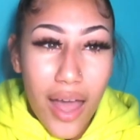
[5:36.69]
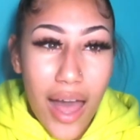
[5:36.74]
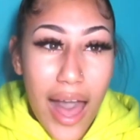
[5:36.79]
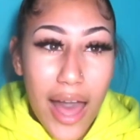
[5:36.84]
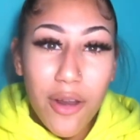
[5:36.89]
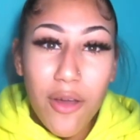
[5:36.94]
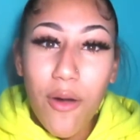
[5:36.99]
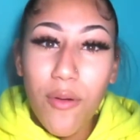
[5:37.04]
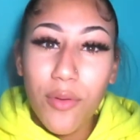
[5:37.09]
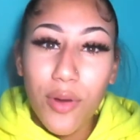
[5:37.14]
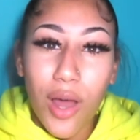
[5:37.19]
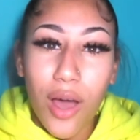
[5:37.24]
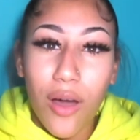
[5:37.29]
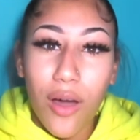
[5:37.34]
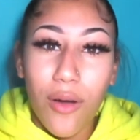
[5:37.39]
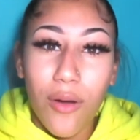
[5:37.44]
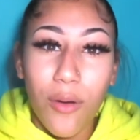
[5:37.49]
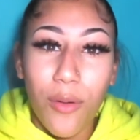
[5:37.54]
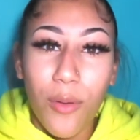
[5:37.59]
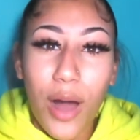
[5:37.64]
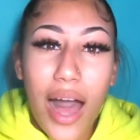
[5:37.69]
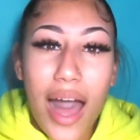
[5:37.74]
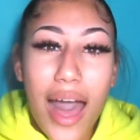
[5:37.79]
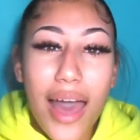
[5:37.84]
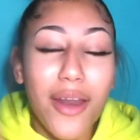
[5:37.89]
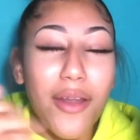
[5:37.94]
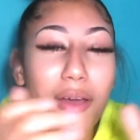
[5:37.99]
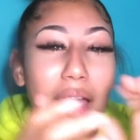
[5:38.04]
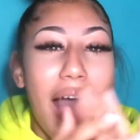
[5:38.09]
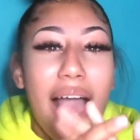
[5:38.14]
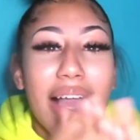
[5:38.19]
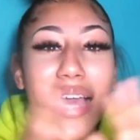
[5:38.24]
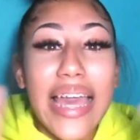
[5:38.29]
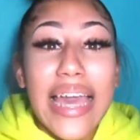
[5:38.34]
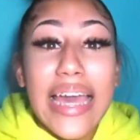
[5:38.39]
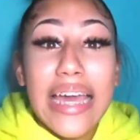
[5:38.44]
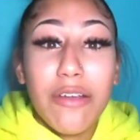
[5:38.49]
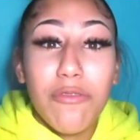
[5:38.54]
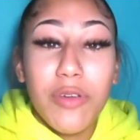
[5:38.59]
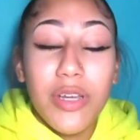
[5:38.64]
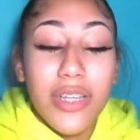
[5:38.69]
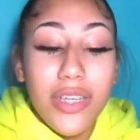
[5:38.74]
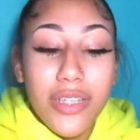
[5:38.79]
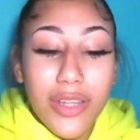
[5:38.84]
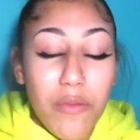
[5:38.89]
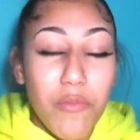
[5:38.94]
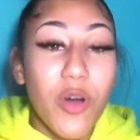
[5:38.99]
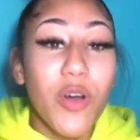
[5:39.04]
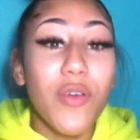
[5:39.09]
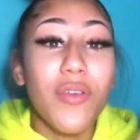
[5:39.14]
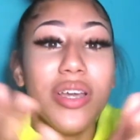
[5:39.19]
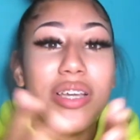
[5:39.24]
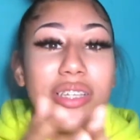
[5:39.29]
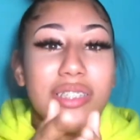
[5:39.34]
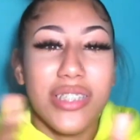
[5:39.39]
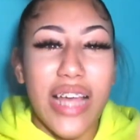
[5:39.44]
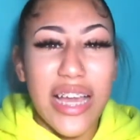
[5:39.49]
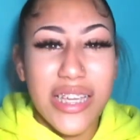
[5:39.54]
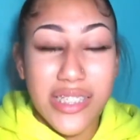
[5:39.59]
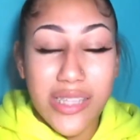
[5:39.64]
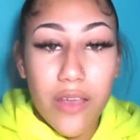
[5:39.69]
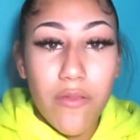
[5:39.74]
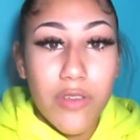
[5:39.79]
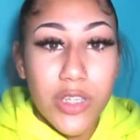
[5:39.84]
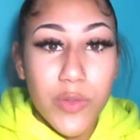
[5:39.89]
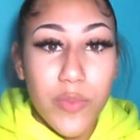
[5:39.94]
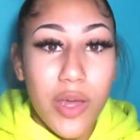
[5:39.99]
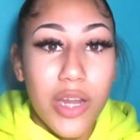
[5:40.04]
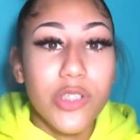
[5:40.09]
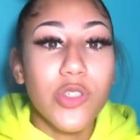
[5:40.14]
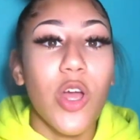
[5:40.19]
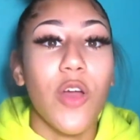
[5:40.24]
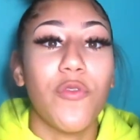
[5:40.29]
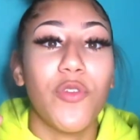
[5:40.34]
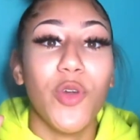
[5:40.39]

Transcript: I don't know I don't I can't really the movie is like self-explanatory